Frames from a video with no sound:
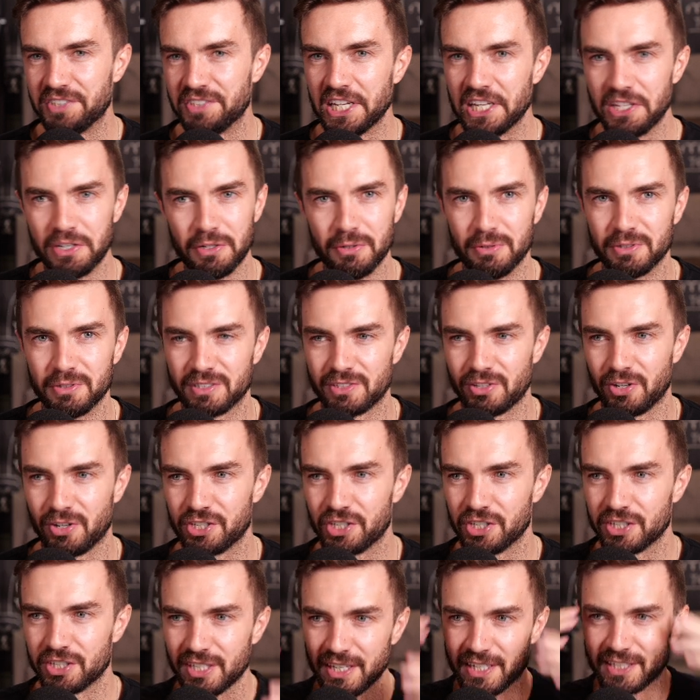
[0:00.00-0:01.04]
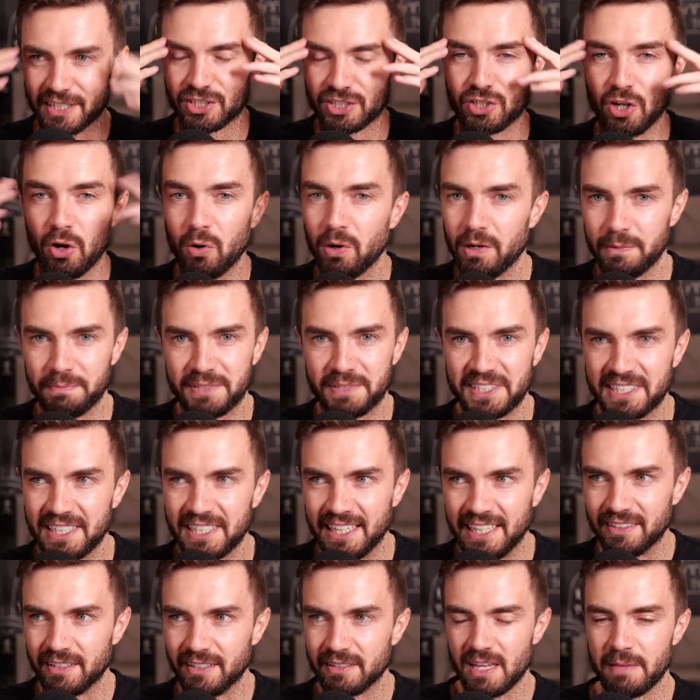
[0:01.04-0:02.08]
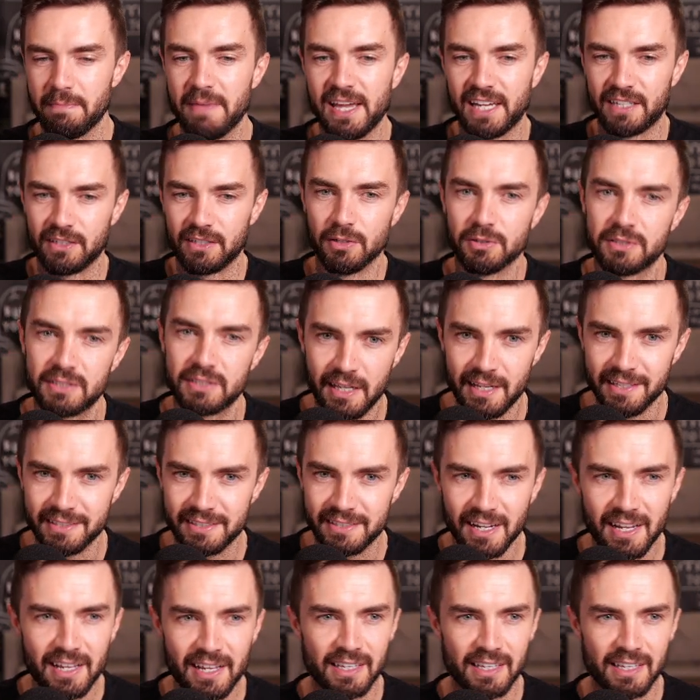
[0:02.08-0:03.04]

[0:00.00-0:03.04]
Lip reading: he uses are just like so obscene that they make no sense.